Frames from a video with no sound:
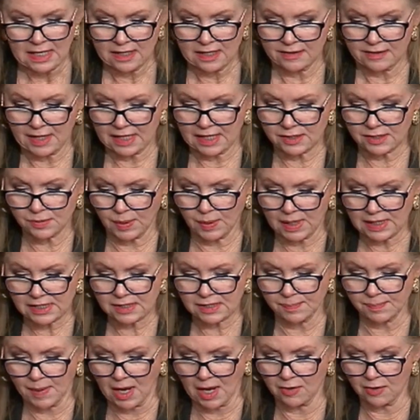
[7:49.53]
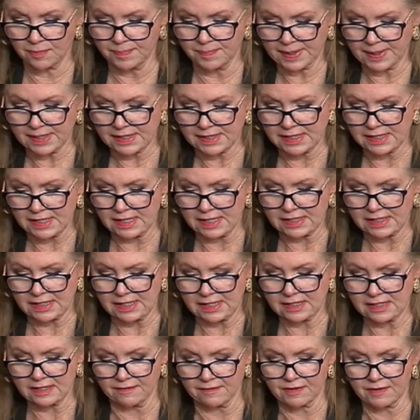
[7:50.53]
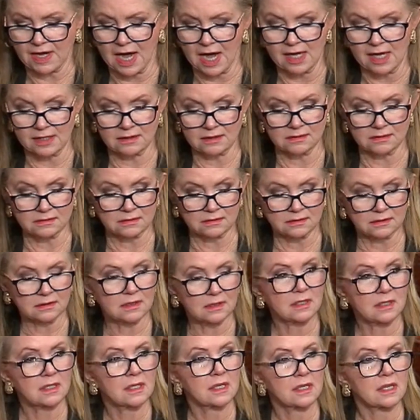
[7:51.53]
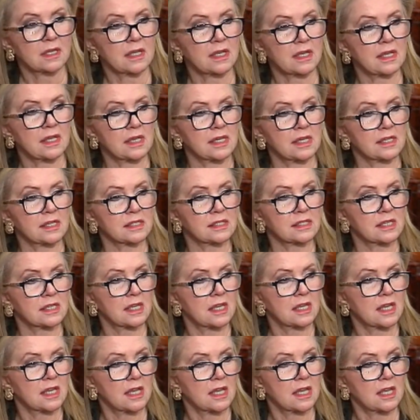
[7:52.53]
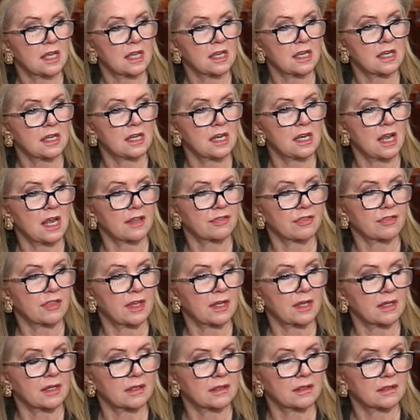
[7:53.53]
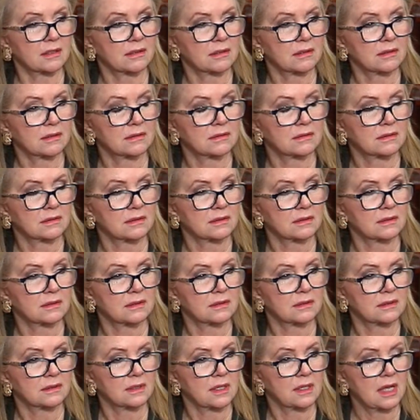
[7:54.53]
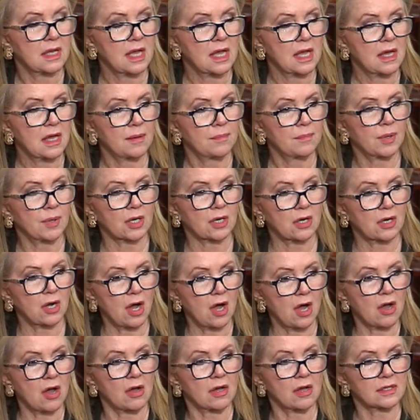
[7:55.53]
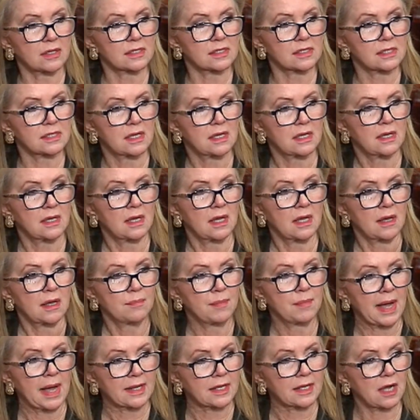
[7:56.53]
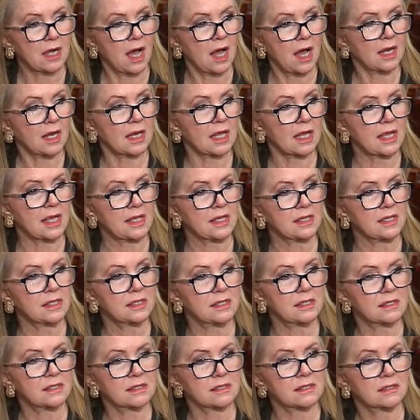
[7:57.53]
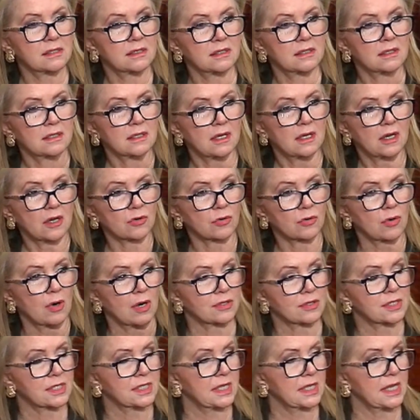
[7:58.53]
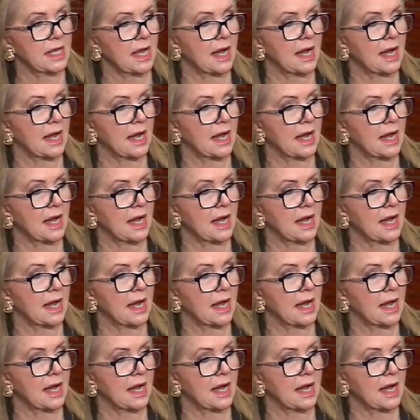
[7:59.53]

That's what small businesses have gotten, is nothing. Because my colleagues across the